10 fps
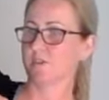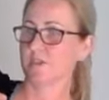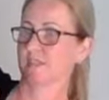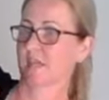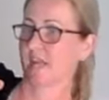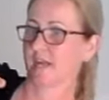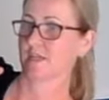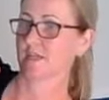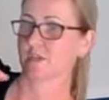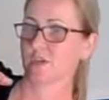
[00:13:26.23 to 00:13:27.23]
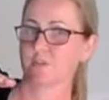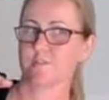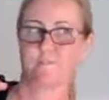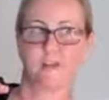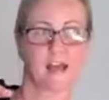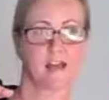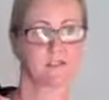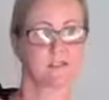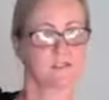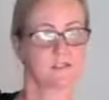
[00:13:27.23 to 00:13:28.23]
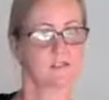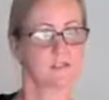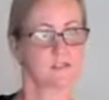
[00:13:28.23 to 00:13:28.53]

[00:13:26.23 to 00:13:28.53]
this hand can go fast.